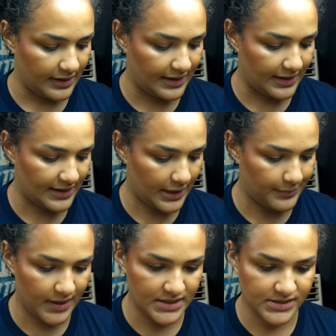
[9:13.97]
And
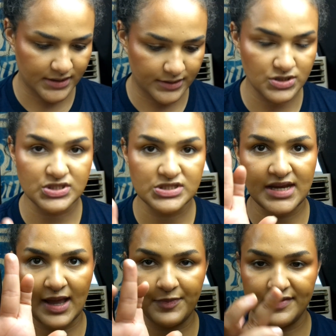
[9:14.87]
I'm basically just
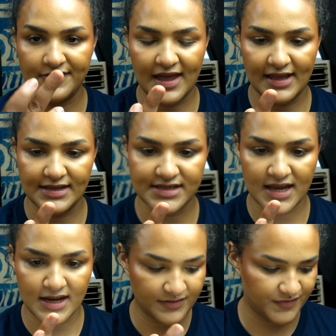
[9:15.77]
tapping that. It's
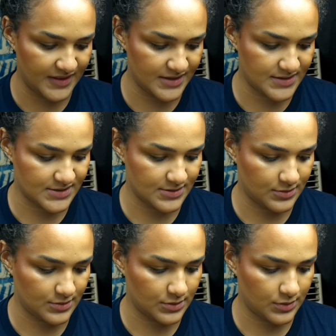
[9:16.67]
kind of this
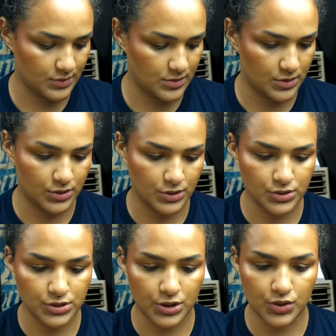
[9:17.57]

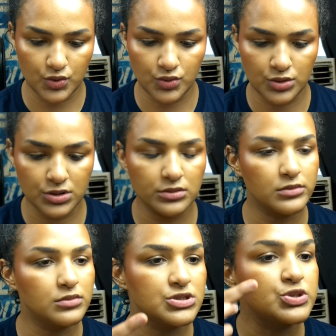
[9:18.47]
nude
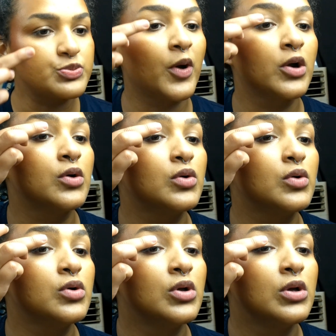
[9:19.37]

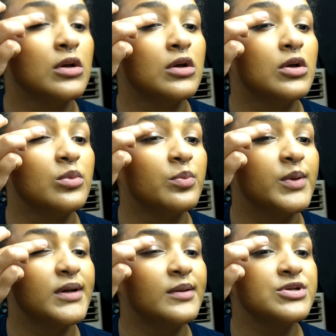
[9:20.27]
sparkle,
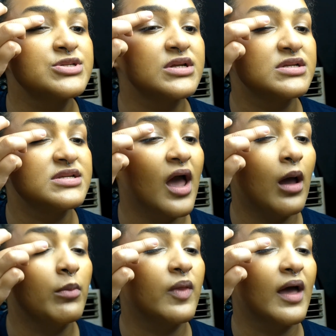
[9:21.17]
but I'm just going to
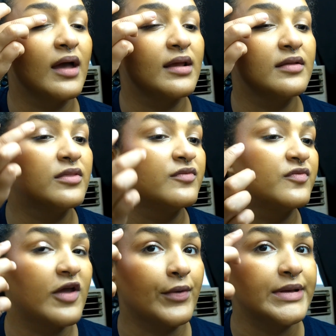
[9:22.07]
tap that in the
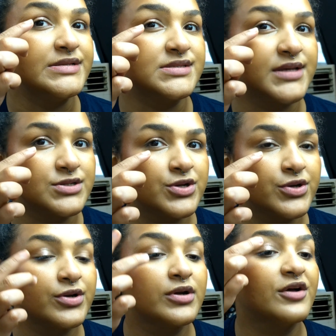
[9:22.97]
very
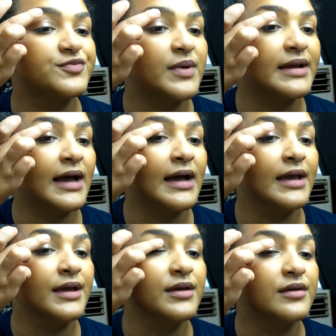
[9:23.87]
center of my
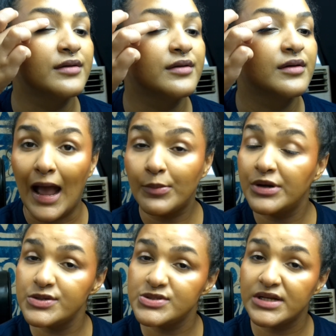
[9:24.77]
eye. I'm going
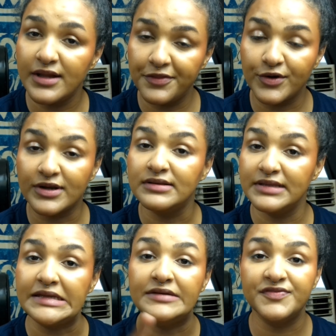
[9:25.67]
to use another
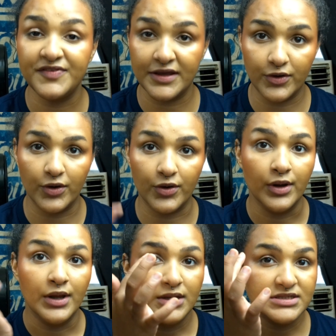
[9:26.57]
clean finger
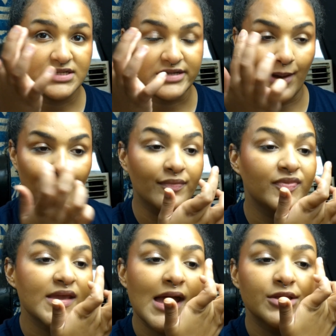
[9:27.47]
to tap out
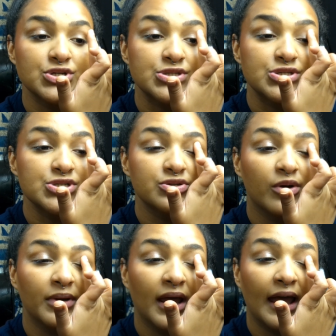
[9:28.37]
the edges just so
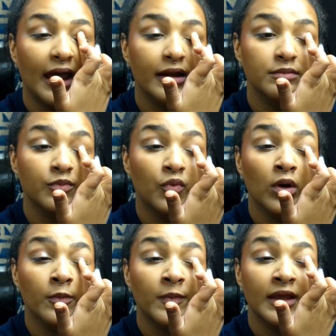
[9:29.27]
I'm not adding
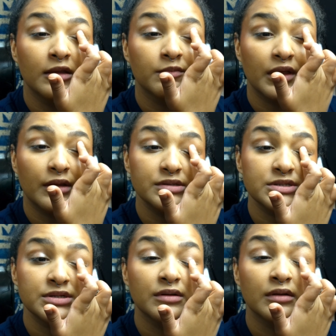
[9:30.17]
more pigment.